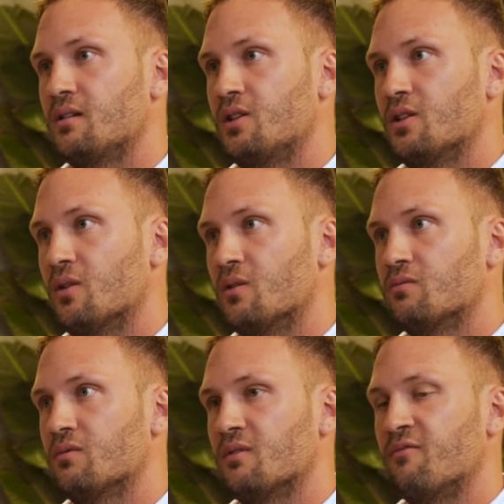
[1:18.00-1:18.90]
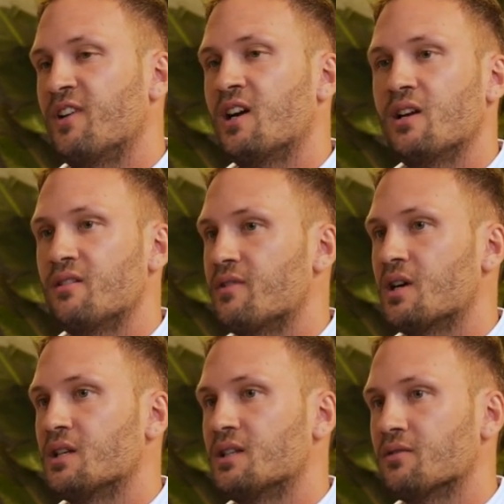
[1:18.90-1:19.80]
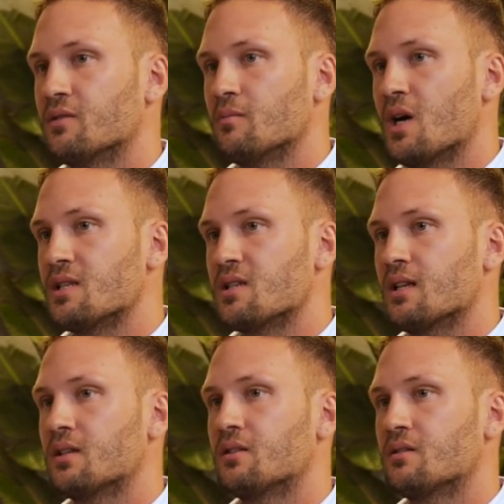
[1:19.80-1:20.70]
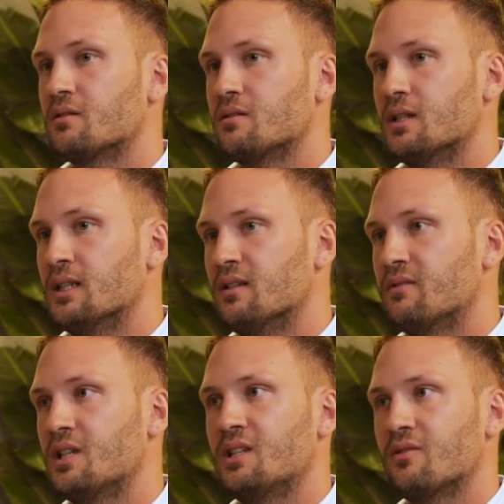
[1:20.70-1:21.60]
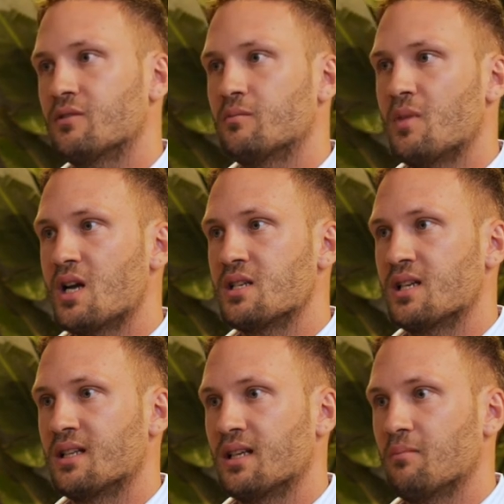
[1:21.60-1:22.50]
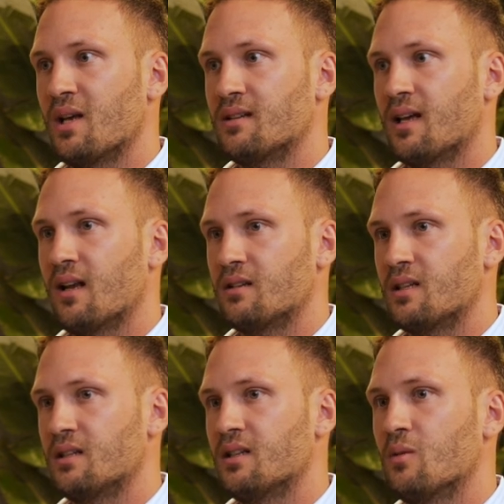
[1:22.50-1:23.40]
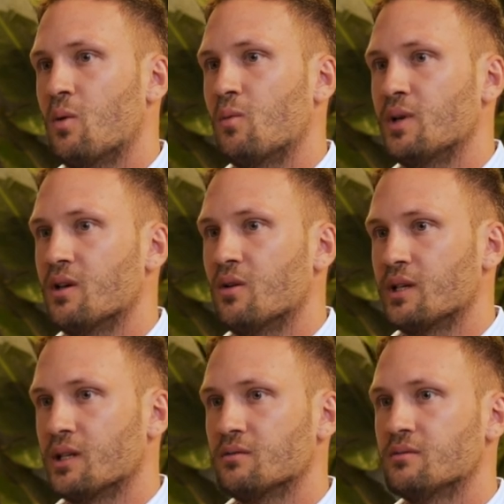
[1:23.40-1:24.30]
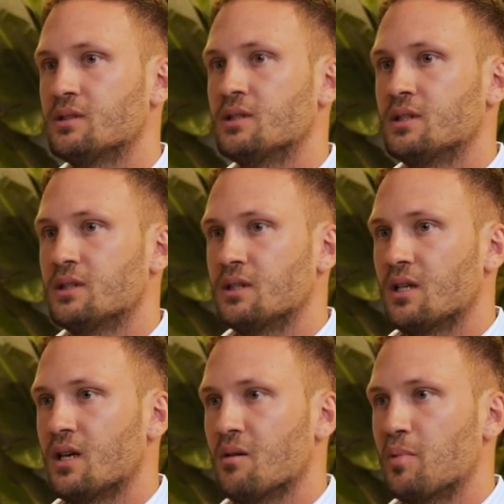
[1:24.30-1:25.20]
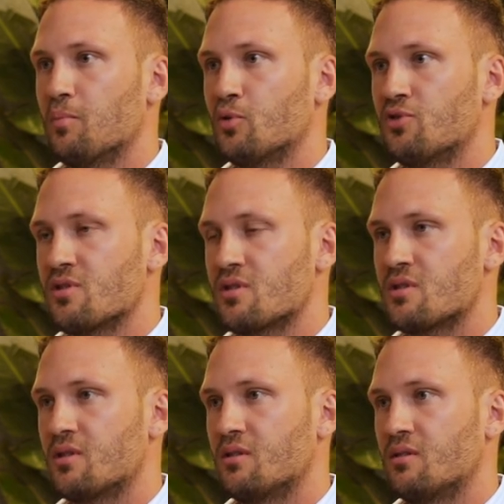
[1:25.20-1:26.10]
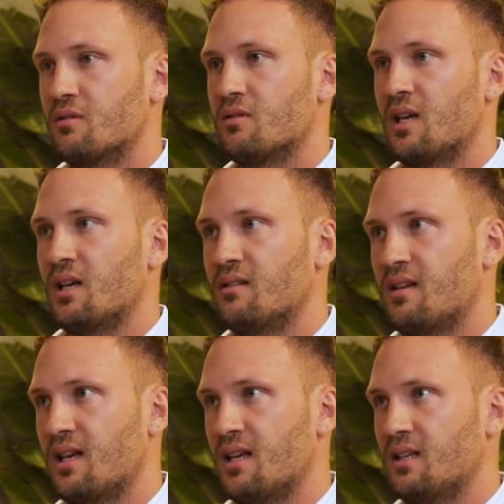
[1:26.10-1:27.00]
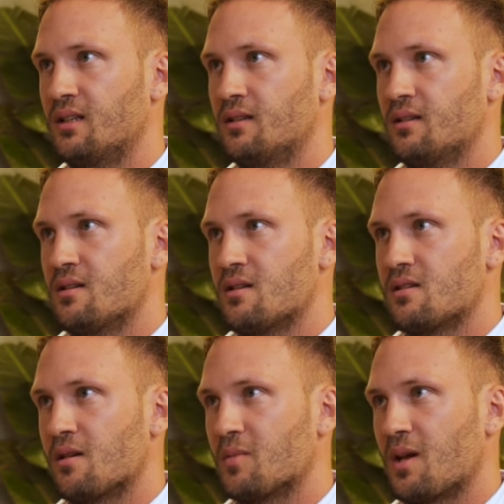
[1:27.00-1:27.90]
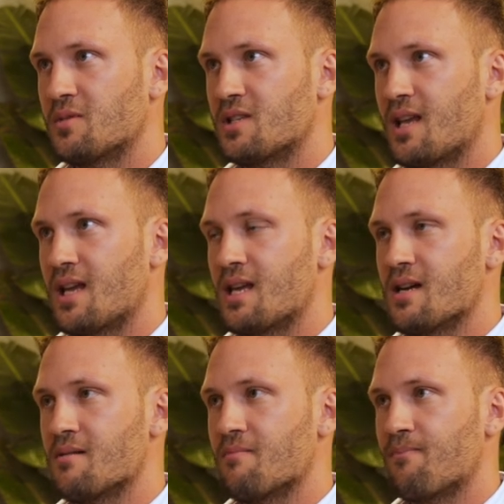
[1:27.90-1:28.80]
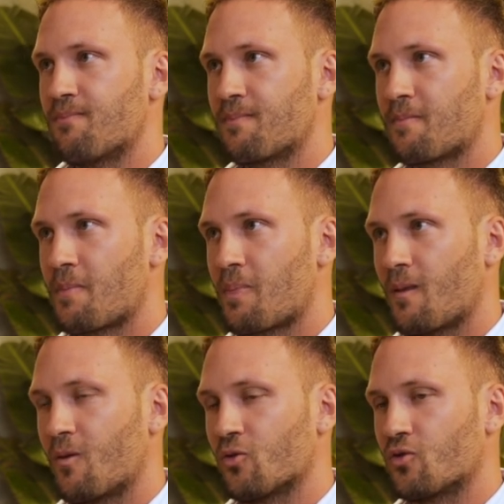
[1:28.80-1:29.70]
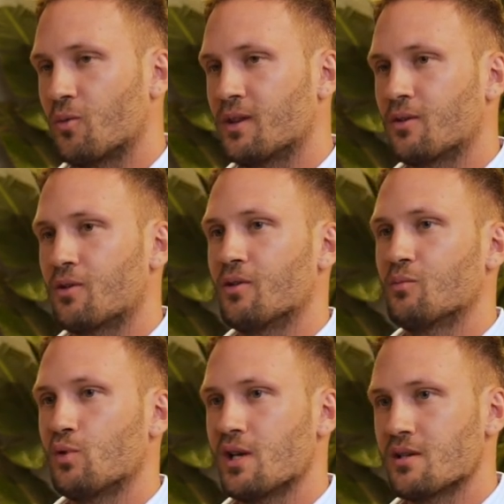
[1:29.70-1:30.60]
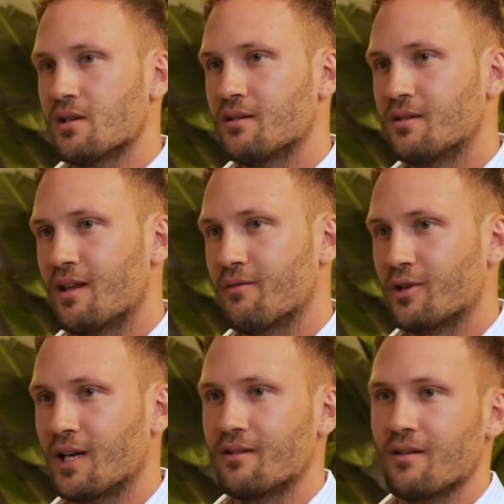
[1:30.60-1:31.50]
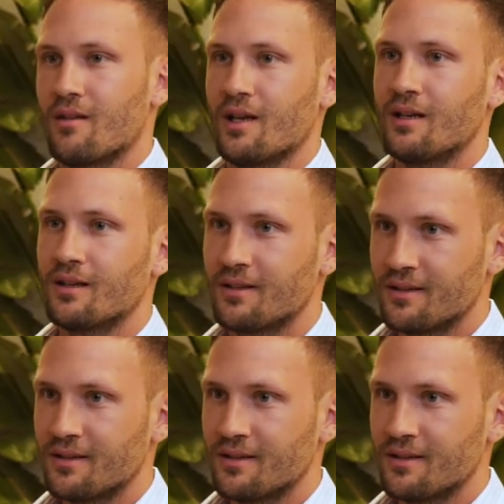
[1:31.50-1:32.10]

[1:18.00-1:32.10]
you know, very, very different mindset. Very different mindset and mentality than what we know here. People just, they sometimes they, also with the current president, they forget to think,